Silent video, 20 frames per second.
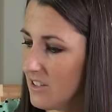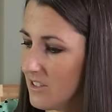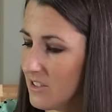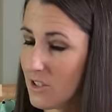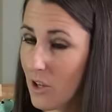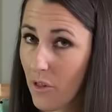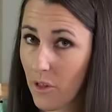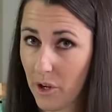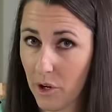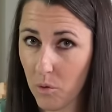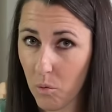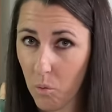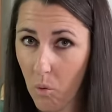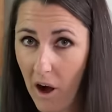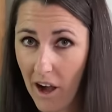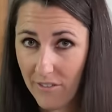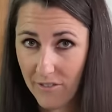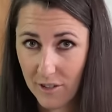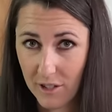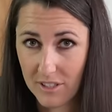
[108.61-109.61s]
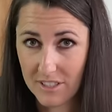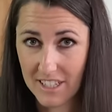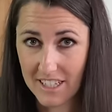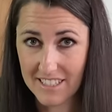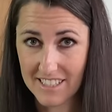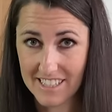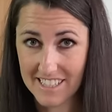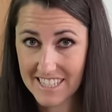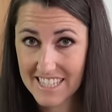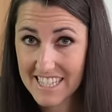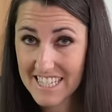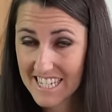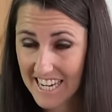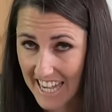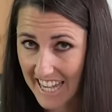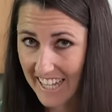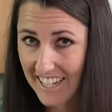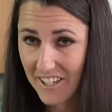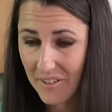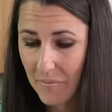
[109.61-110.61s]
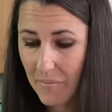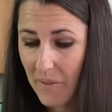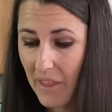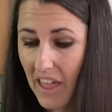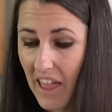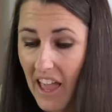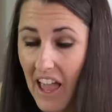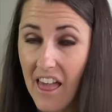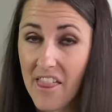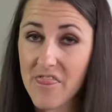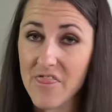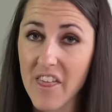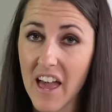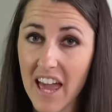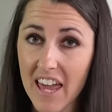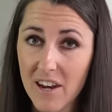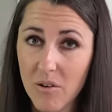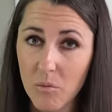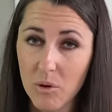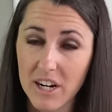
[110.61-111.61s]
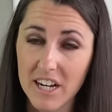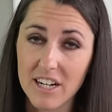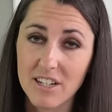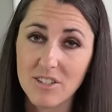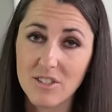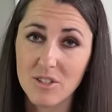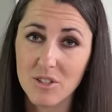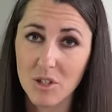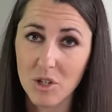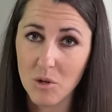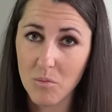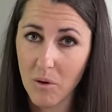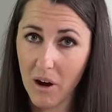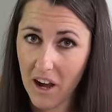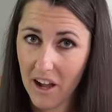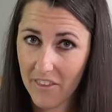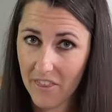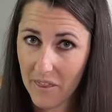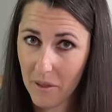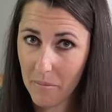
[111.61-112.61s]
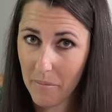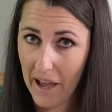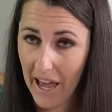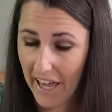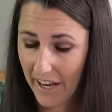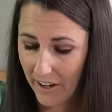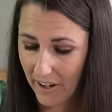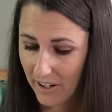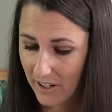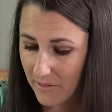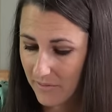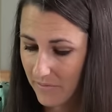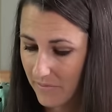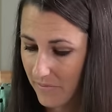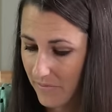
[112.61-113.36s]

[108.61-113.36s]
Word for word: so that your waffle doesn't stick. And then we're gonna scoop on the batter.